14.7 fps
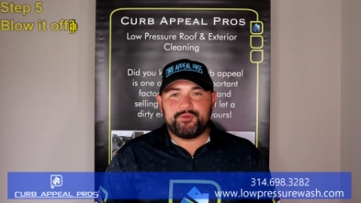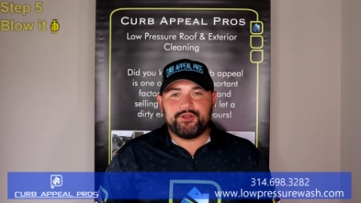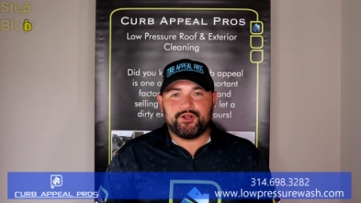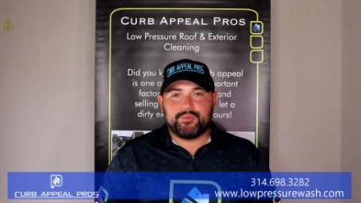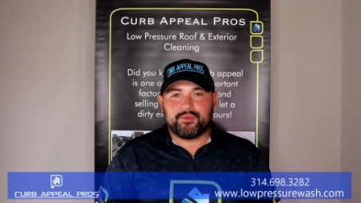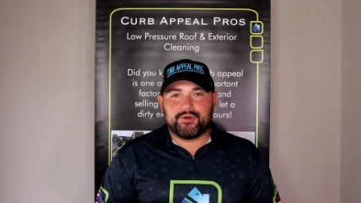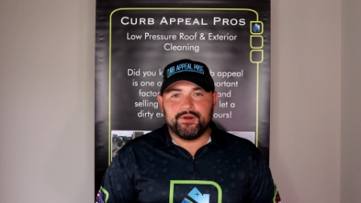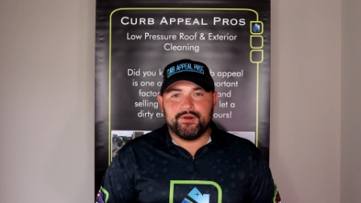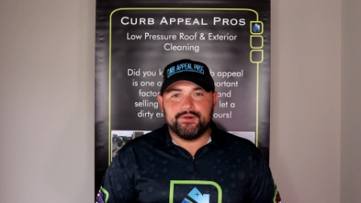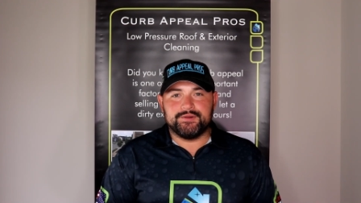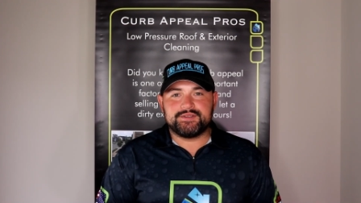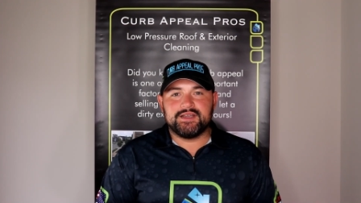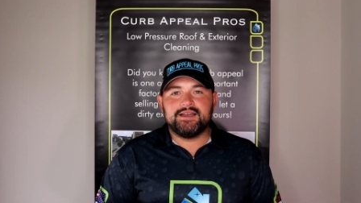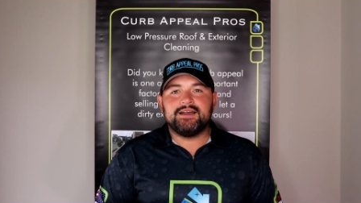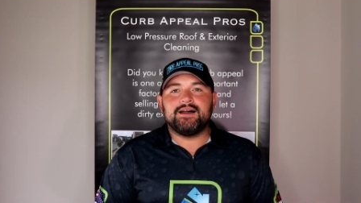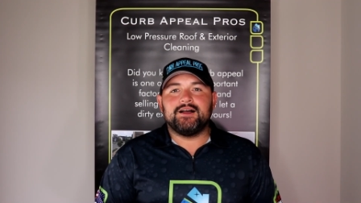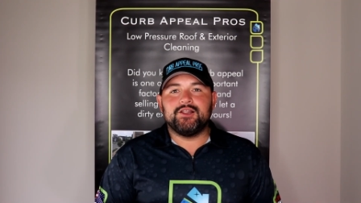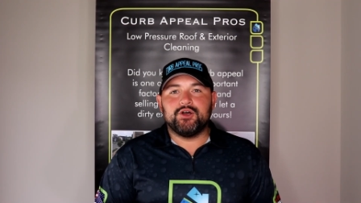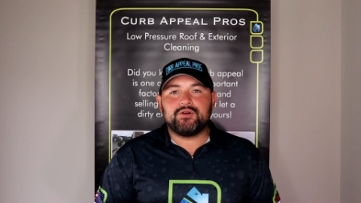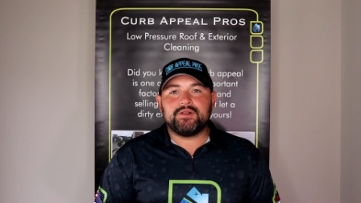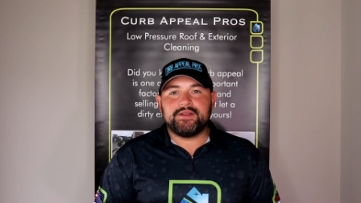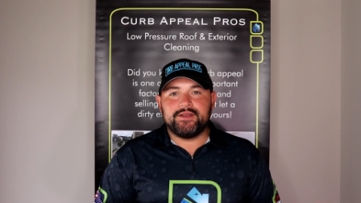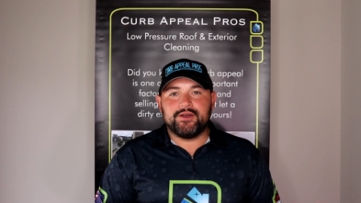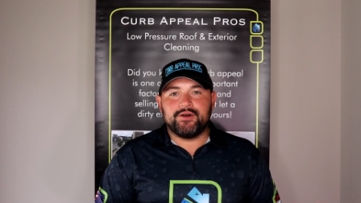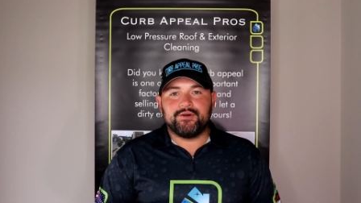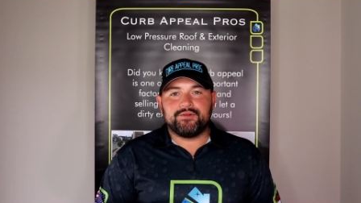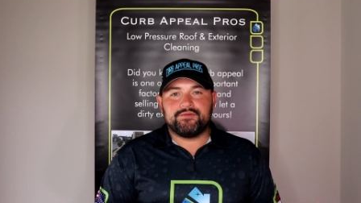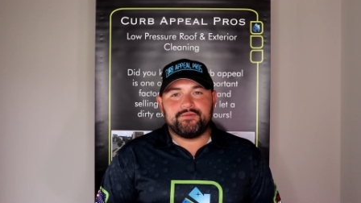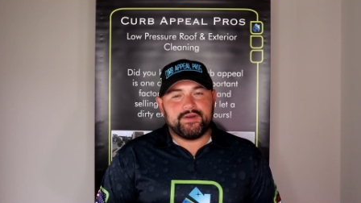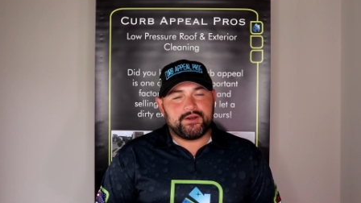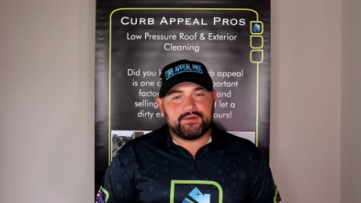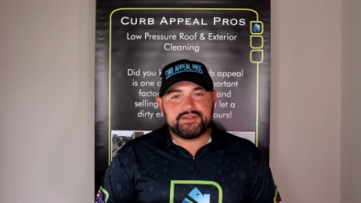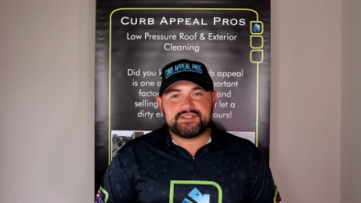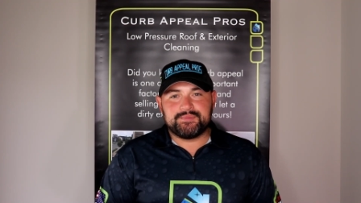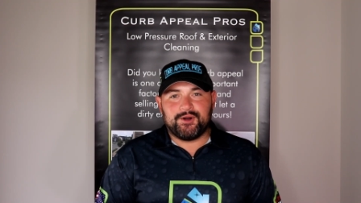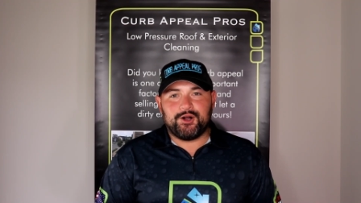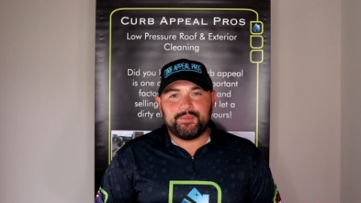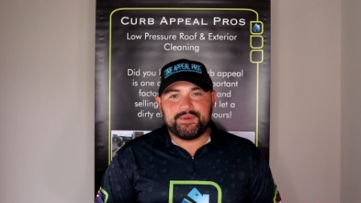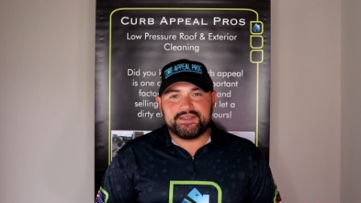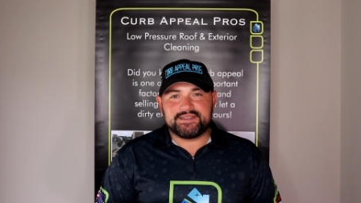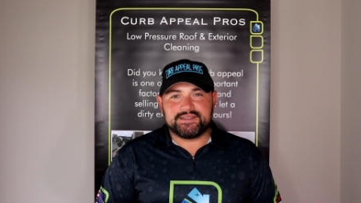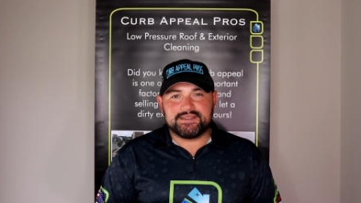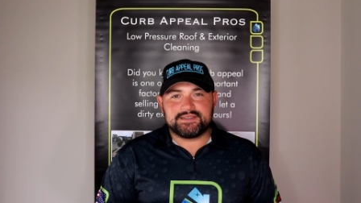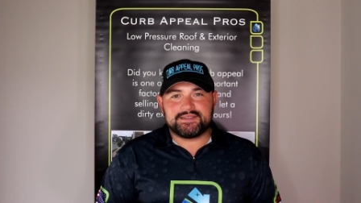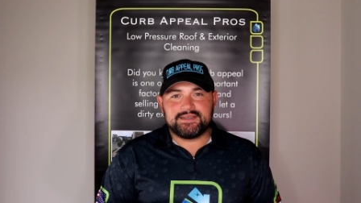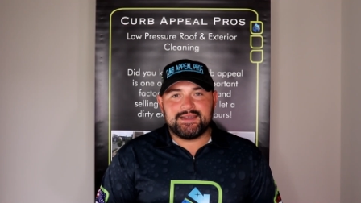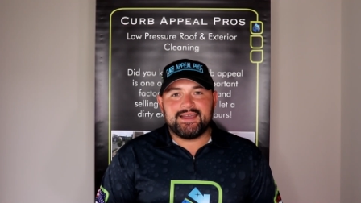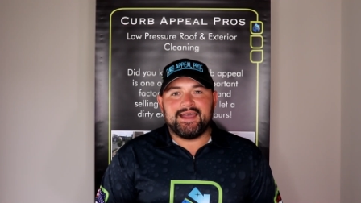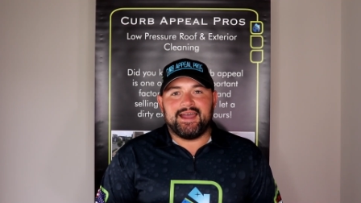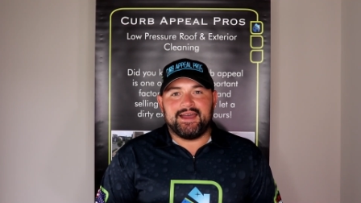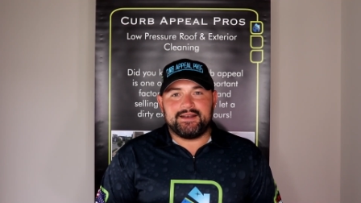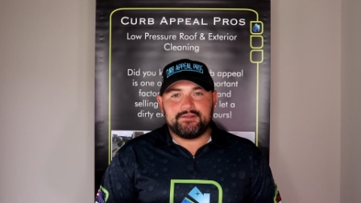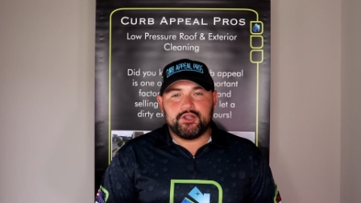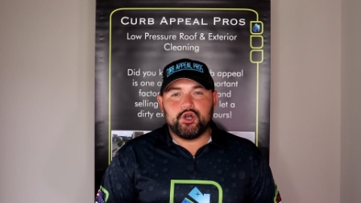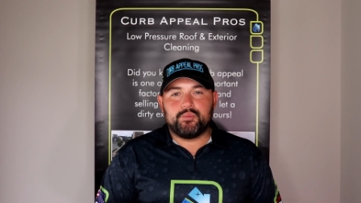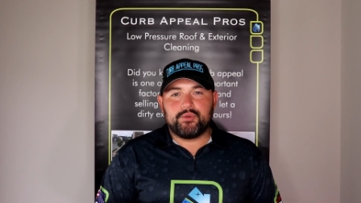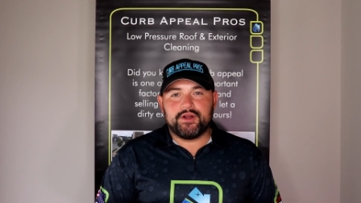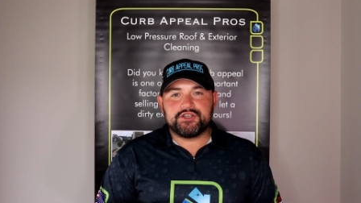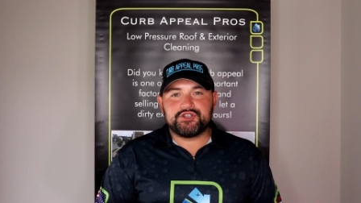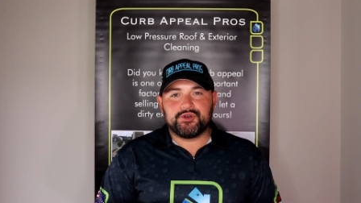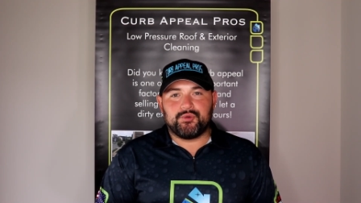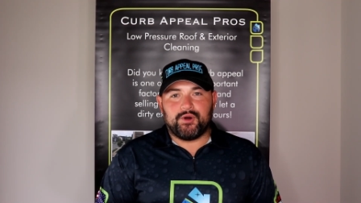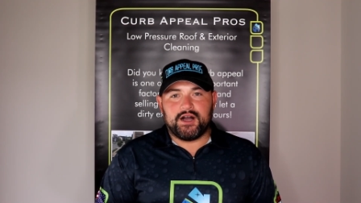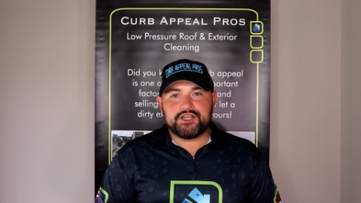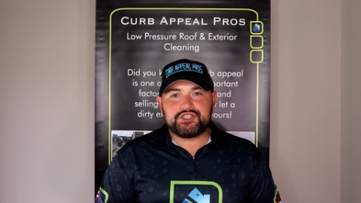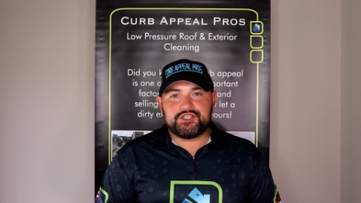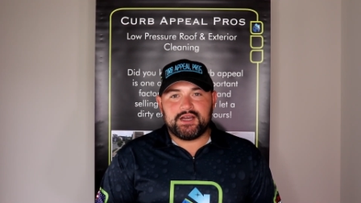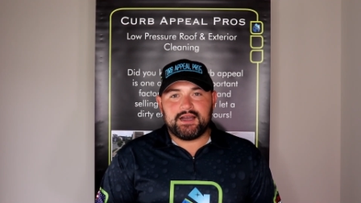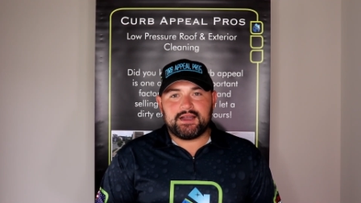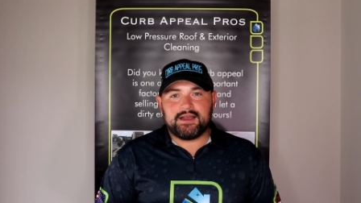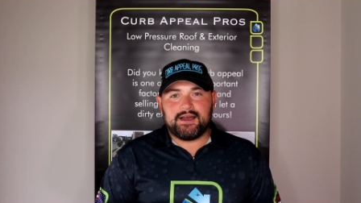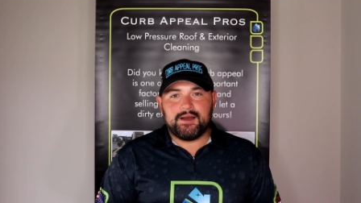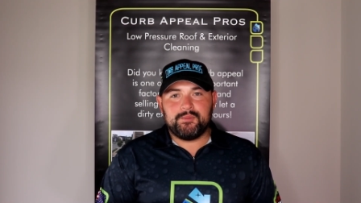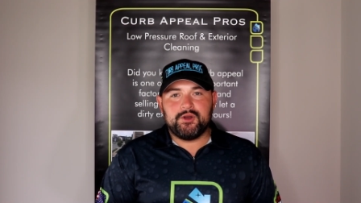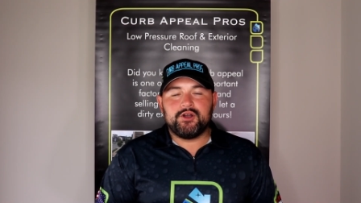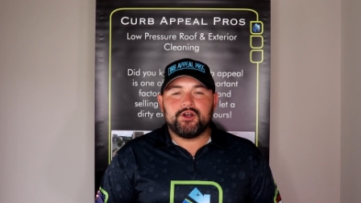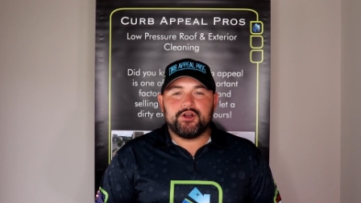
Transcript: Appeal Pros, a locally owned veteran small business, at low pressure wash dot com